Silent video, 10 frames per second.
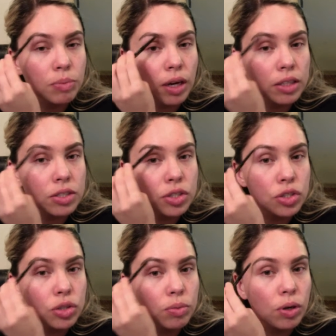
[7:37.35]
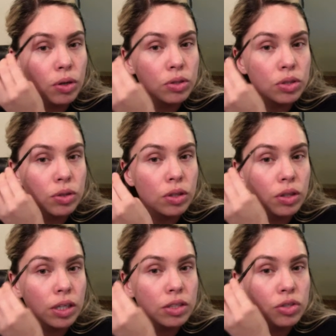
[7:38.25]
these YouTube girls do it
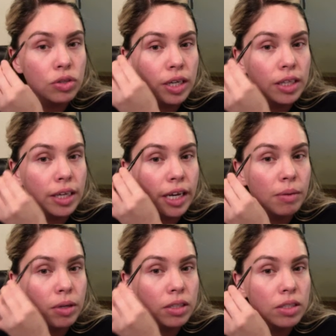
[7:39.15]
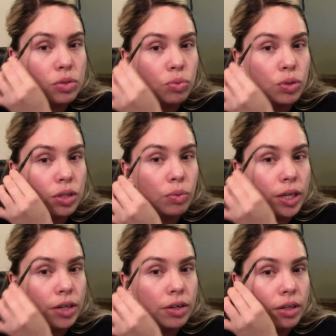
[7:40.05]
looking straight at the camera, because it's really
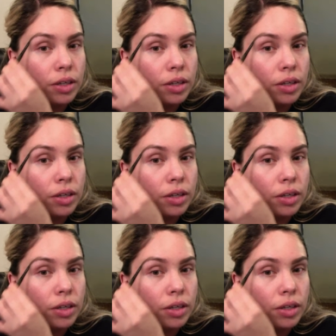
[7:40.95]
weird.